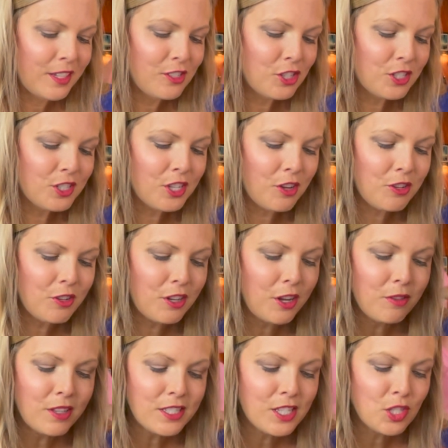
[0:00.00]
Just so you
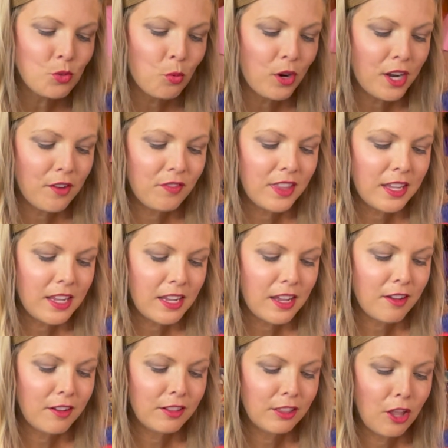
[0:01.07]
know, this is one of
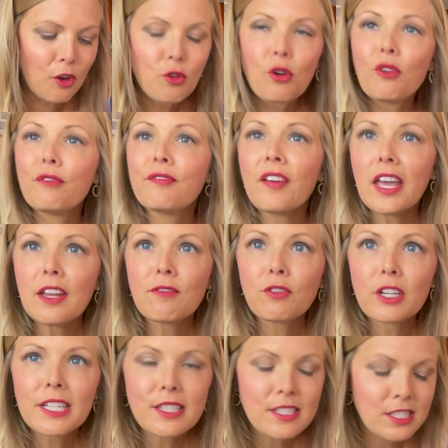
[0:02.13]
the local
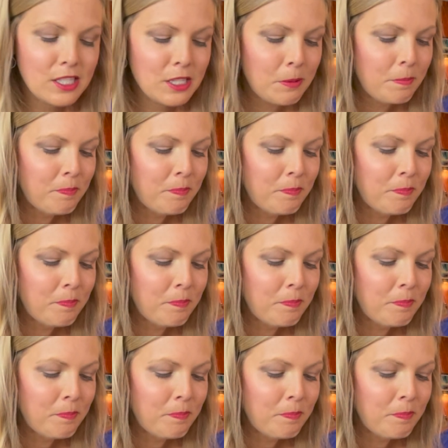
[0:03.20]
favorites.